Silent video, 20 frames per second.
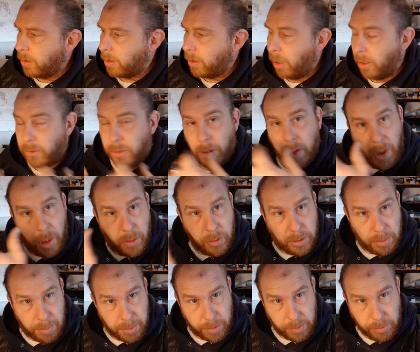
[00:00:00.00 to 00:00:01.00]
I show you a
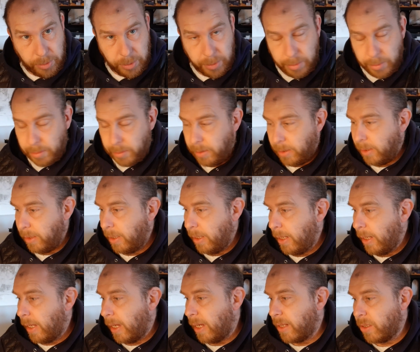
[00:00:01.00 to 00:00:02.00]
host of models,
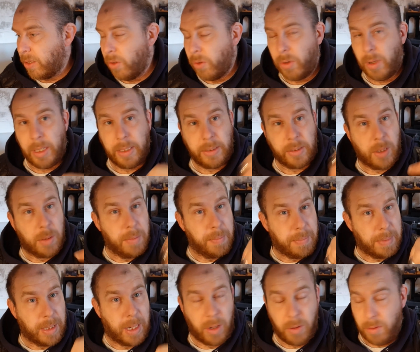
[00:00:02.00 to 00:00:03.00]
and you guys comment
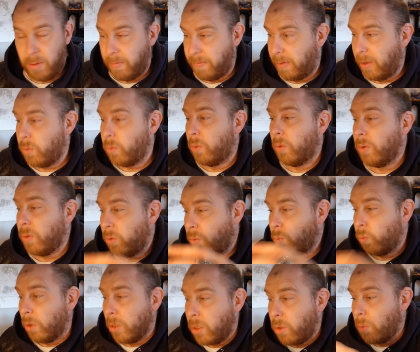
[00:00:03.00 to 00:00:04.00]
below and vote
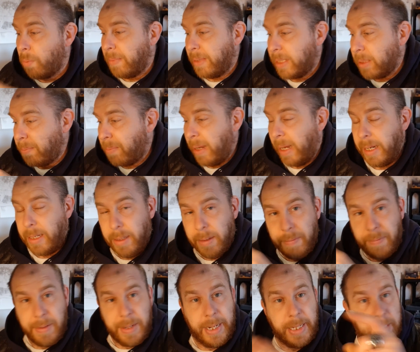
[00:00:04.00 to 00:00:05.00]
what you want me to paint
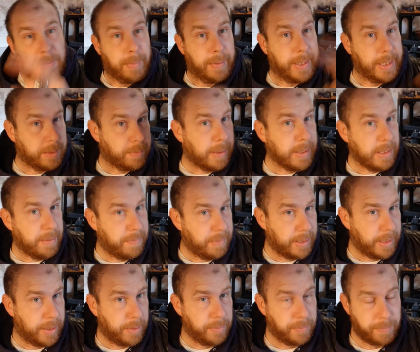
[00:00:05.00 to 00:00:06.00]
for next Monday's painting
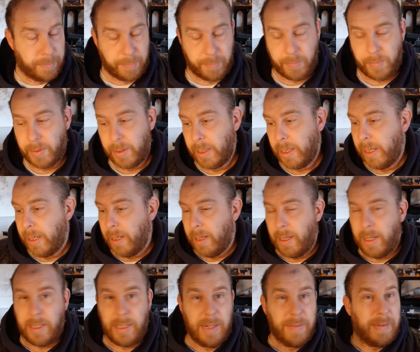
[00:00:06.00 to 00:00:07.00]
video.
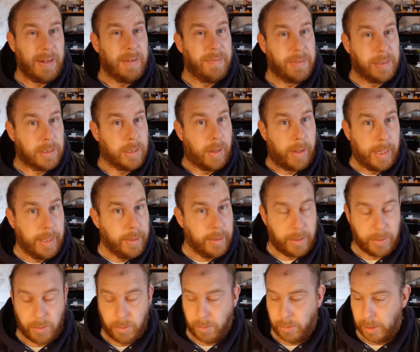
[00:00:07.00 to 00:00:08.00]
In the event of a tie, I
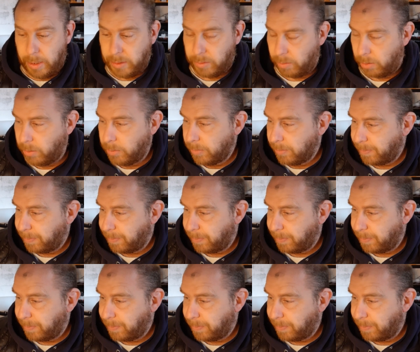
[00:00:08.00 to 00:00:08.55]
do a dice roll.